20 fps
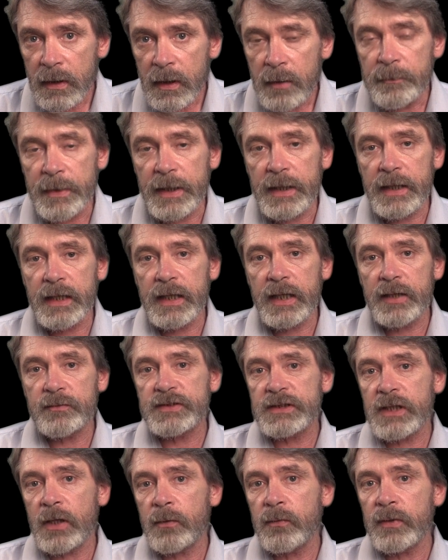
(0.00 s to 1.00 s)
meaning if
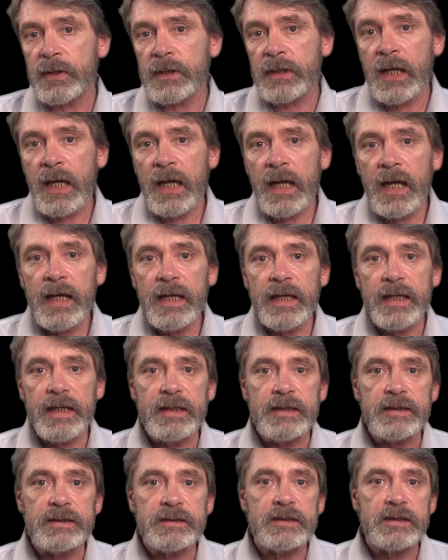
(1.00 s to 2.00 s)
someone
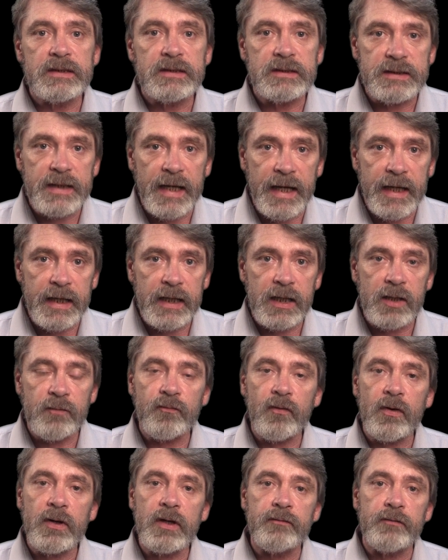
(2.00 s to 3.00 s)
is standing in
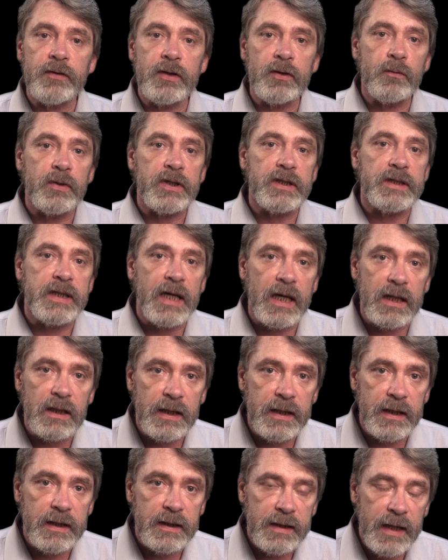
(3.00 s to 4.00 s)
front of you with
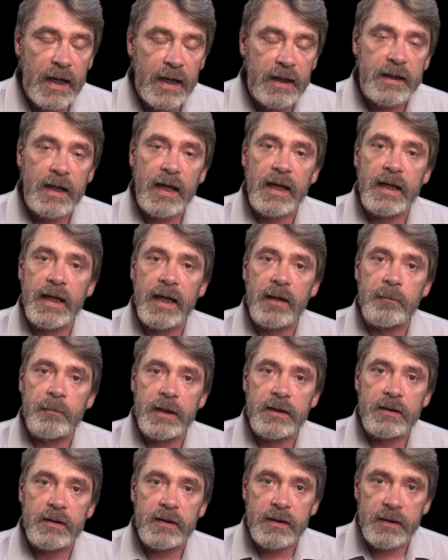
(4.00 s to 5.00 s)
deadly intent and they
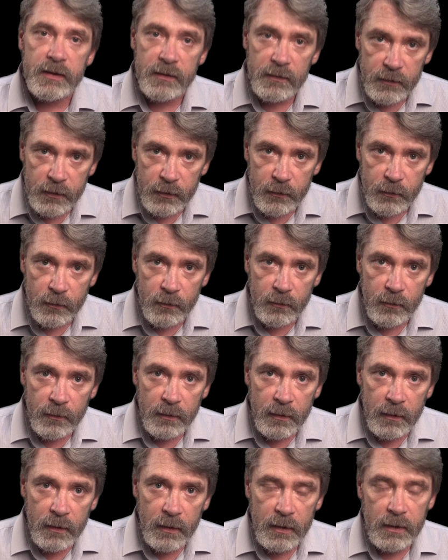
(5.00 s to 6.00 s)
mean to kill you,
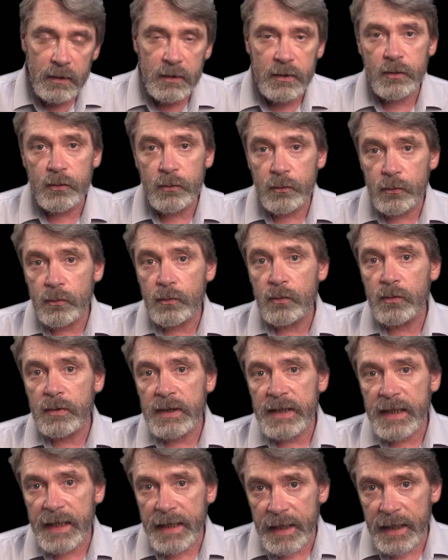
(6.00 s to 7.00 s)
you
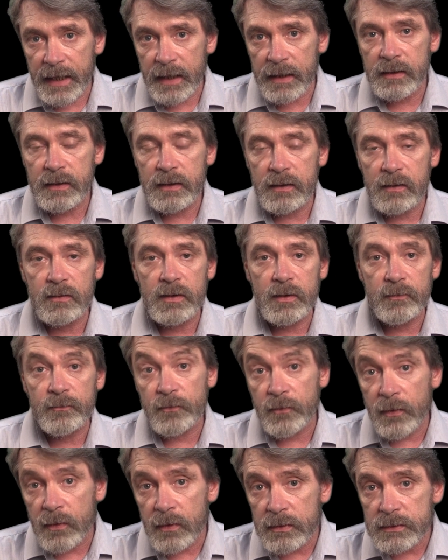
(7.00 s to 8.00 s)
can kill them
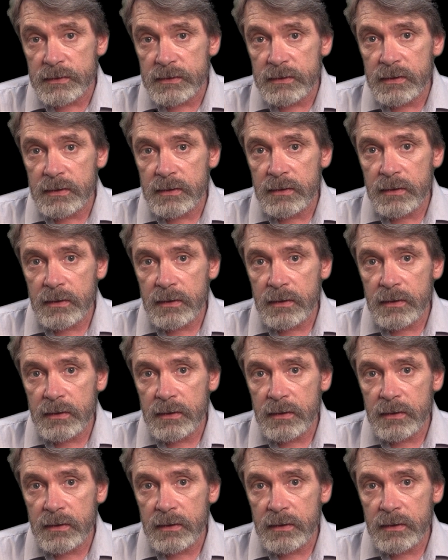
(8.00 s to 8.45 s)
first.